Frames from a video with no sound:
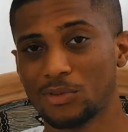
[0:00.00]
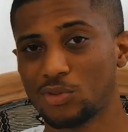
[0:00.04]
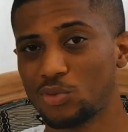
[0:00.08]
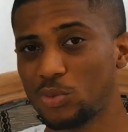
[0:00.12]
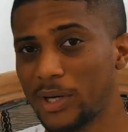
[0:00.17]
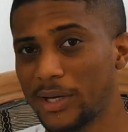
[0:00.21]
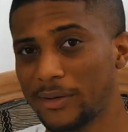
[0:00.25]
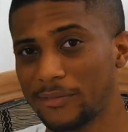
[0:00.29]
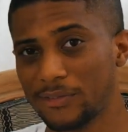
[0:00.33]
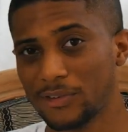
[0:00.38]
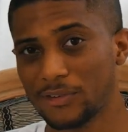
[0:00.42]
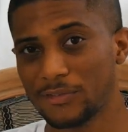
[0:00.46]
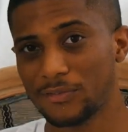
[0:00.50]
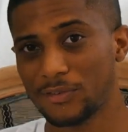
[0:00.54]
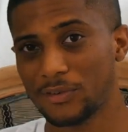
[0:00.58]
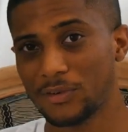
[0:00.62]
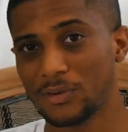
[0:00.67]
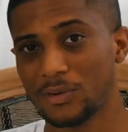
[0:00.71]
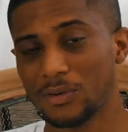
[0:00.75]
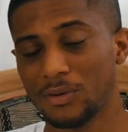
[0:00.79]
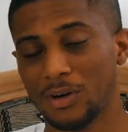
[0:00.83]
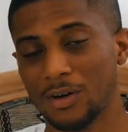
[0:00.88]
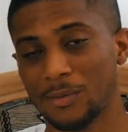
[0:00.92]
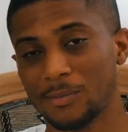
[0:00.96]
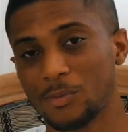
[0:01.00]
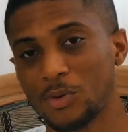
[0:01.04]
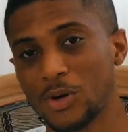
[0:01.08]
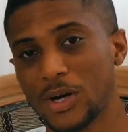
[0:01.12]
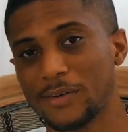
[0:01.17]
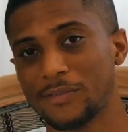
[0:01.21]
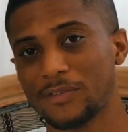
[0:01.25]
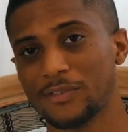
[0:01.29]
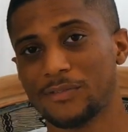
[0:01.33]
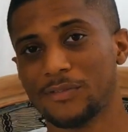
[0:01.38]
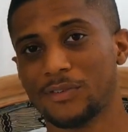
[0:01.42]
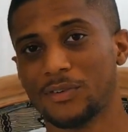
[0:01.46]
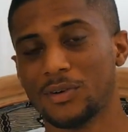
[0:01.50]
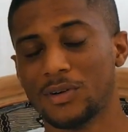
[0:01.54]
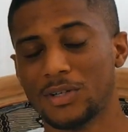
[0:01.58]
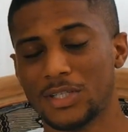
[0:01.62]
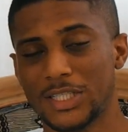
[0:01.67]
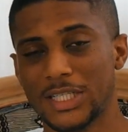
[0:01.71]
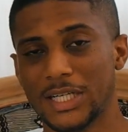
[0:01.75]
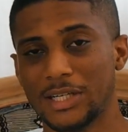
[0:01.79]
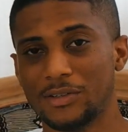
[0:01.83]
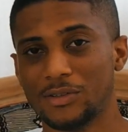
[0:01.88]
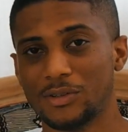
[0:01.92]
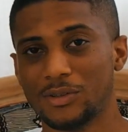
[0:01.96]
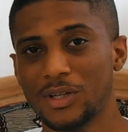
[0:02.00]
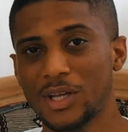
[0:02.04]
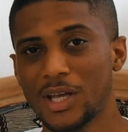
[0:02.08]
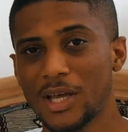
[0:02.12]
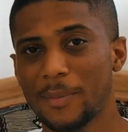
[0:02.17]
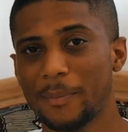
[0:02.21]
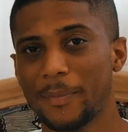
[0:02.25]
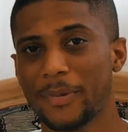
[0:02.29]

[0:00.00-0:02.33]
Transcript: grateful for, or grateful for in general,